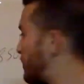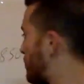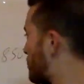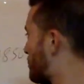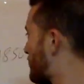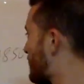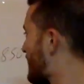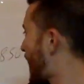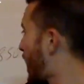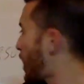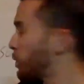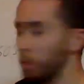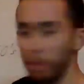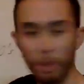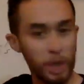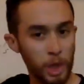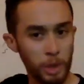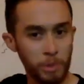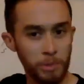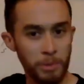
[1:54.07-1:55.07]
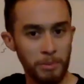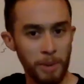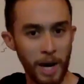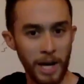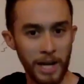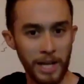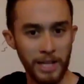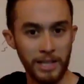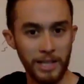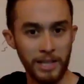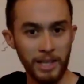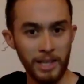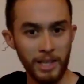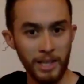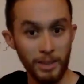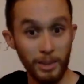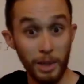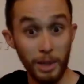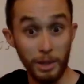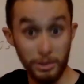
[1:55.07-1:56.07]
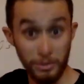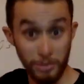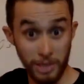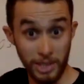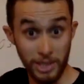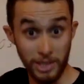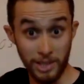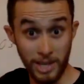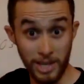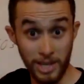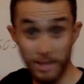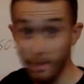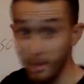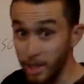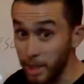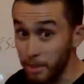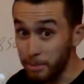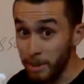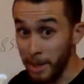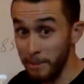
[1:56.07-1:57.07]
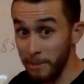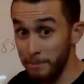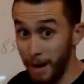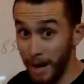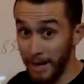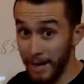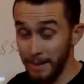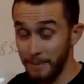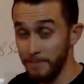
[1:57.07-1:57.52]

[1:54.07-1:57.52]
compared to how old the human body relatively is, right? So keep that in mind.